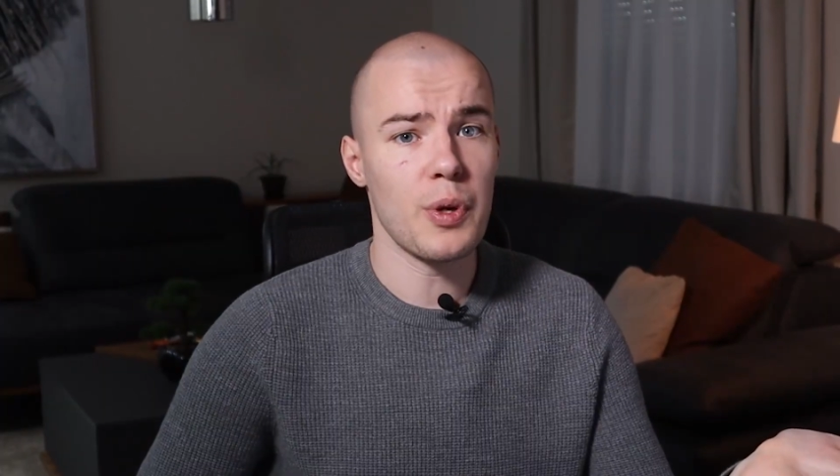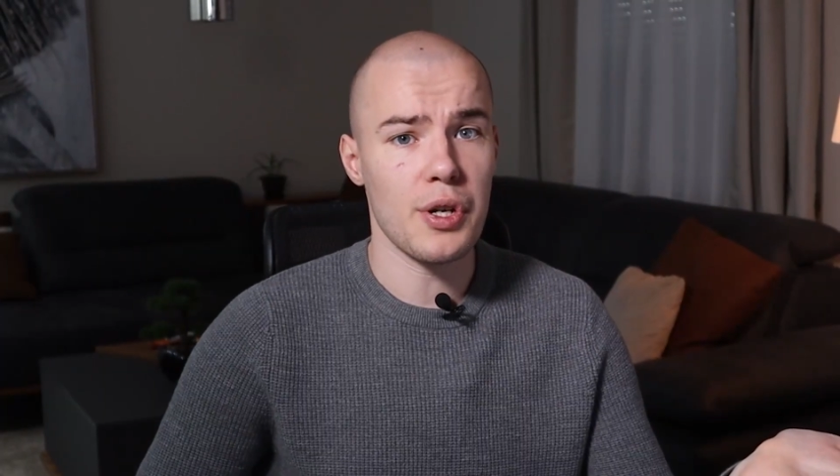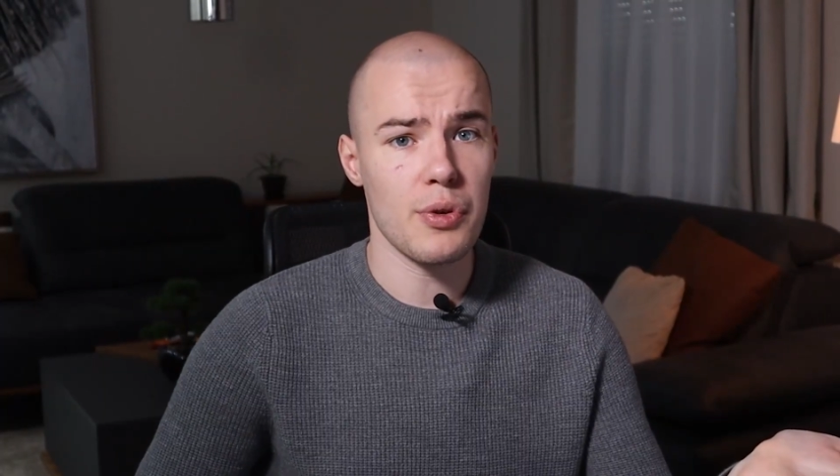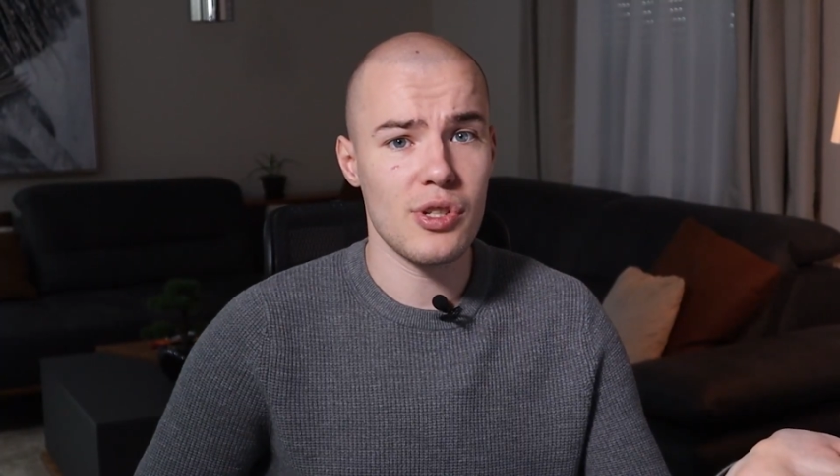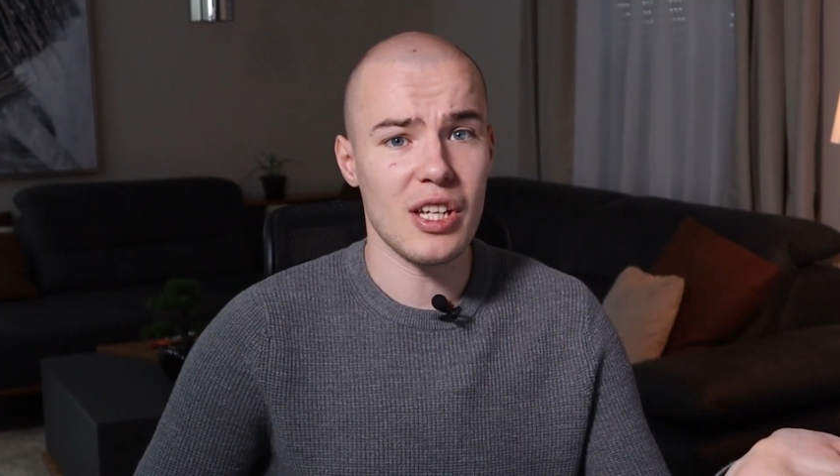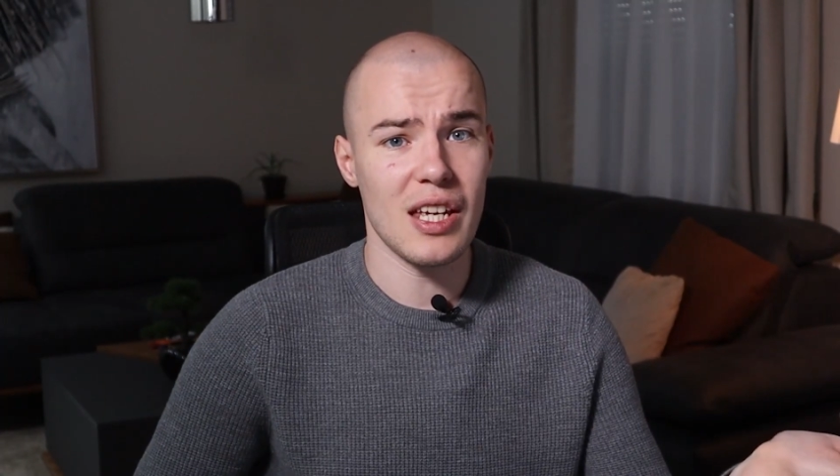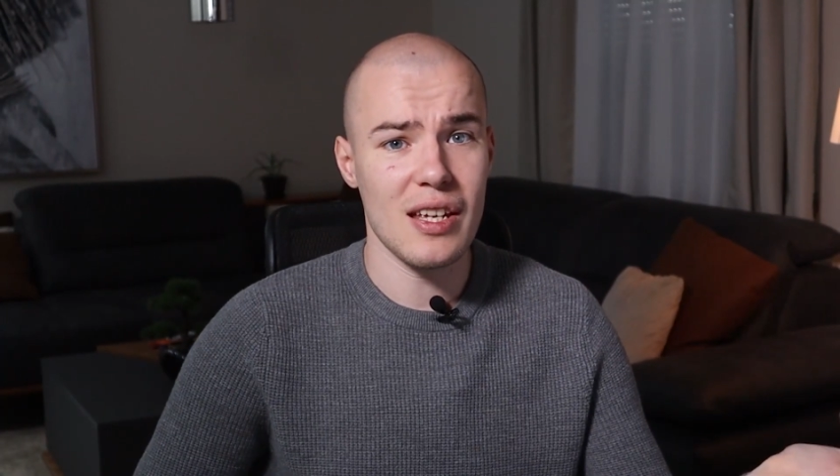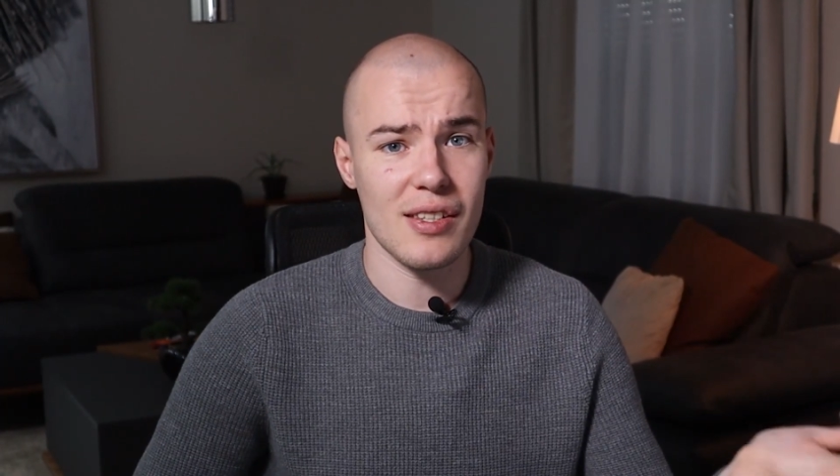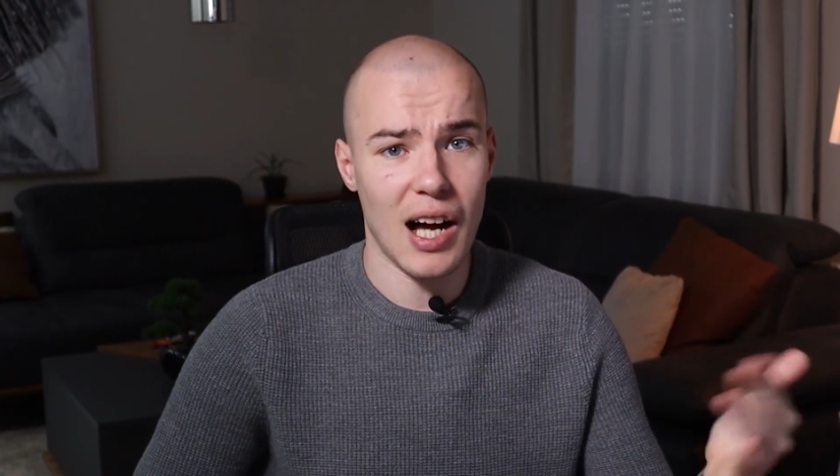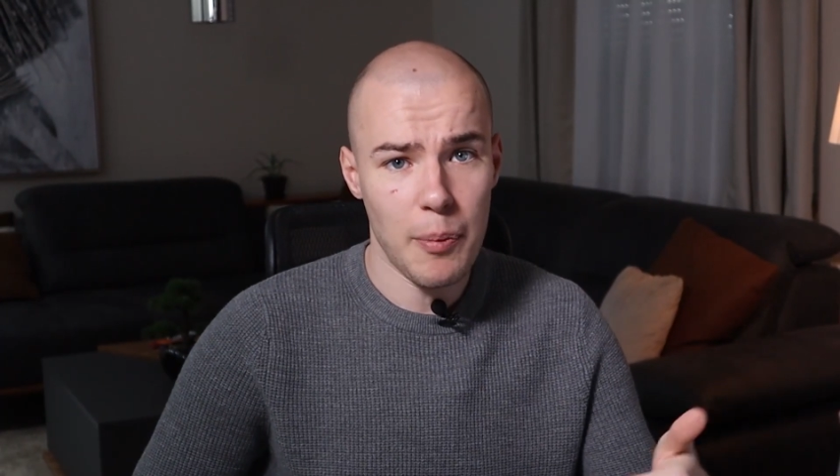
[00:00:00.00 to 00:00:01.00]
we are using
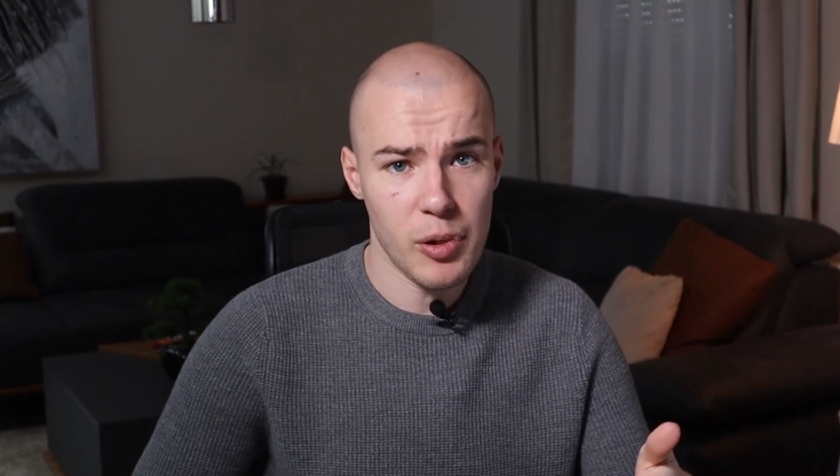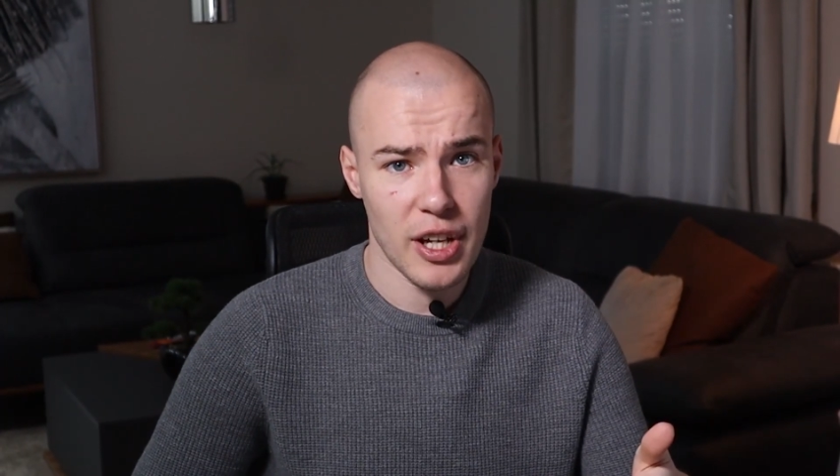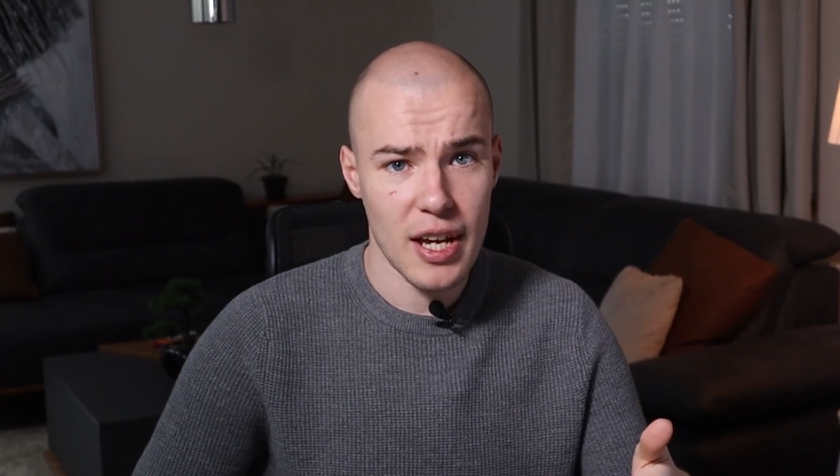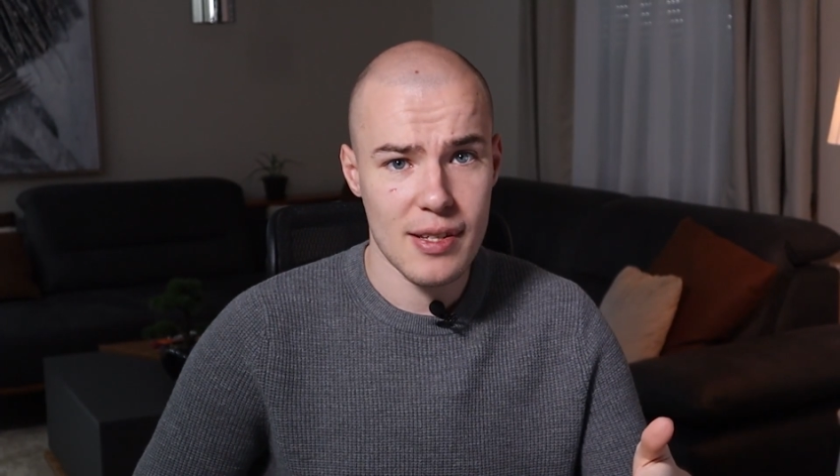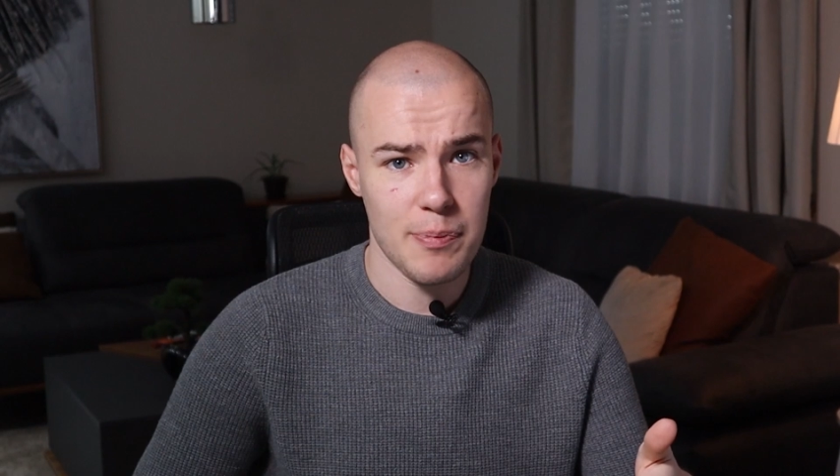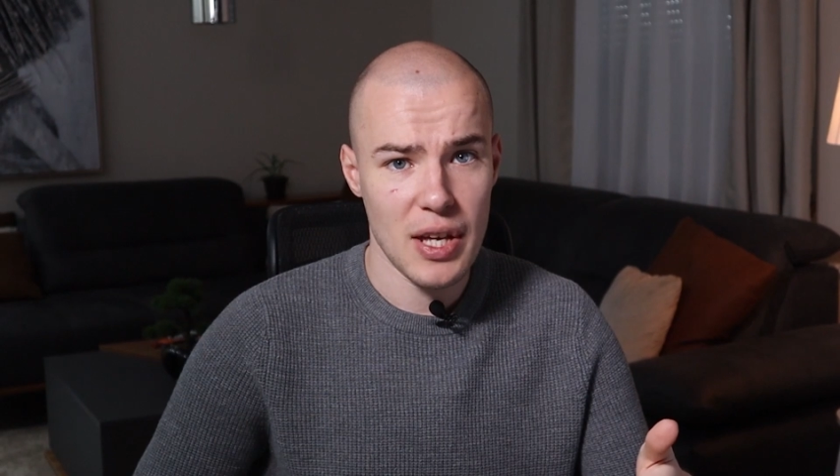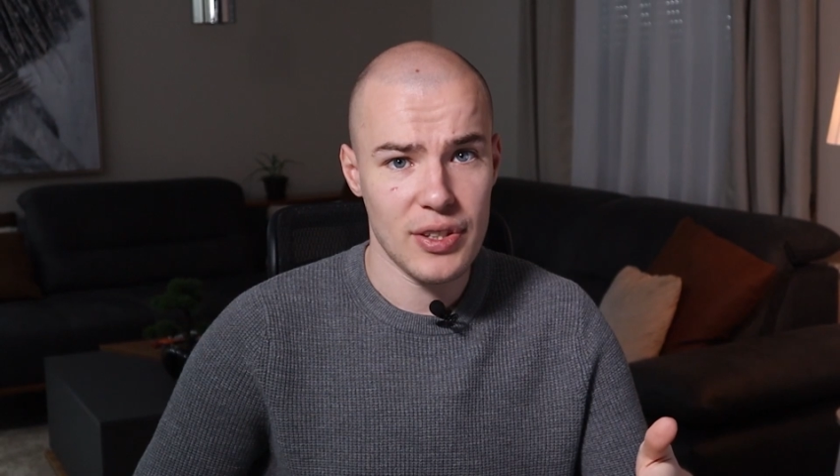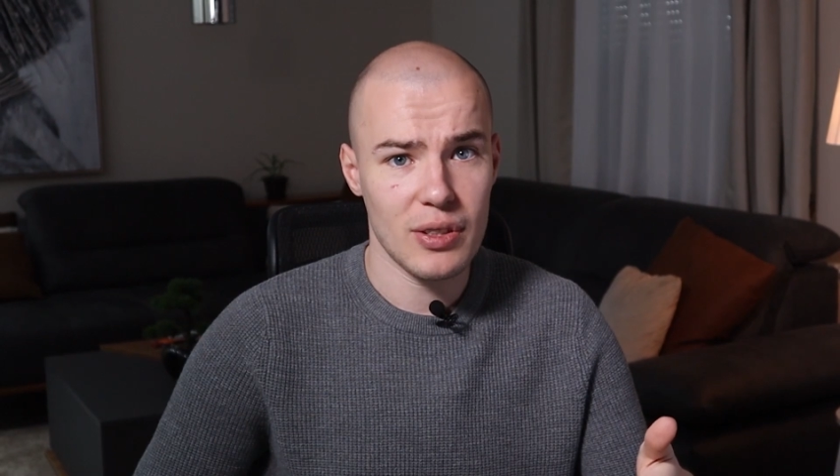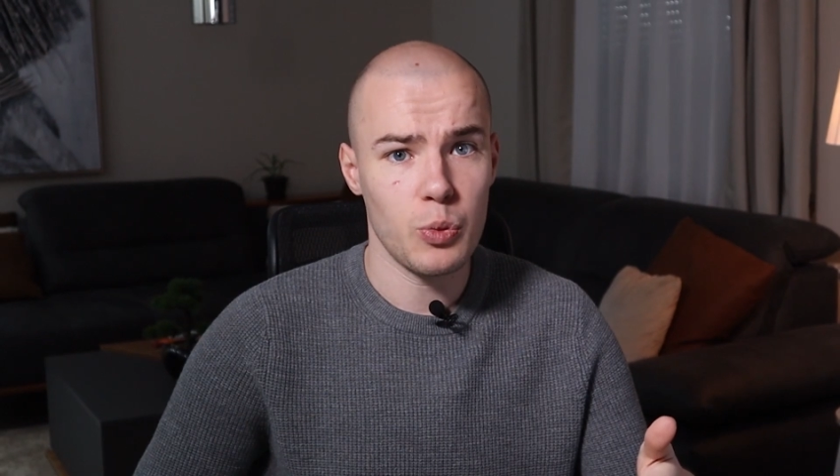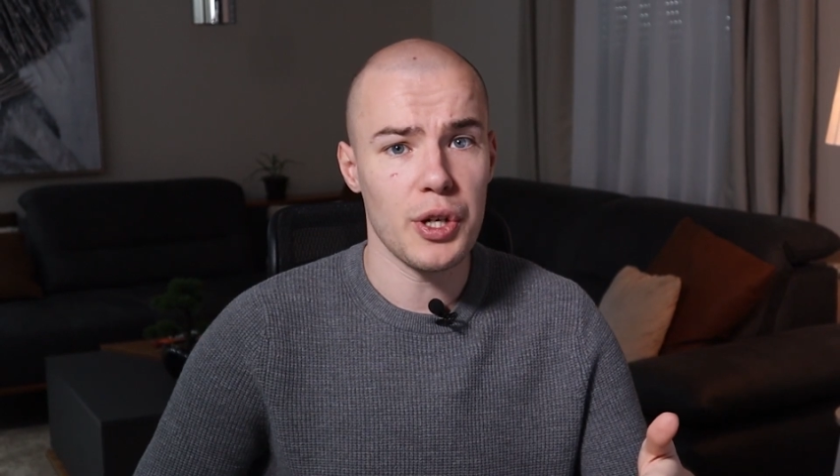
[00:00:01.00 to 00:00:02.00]
isUppercase method,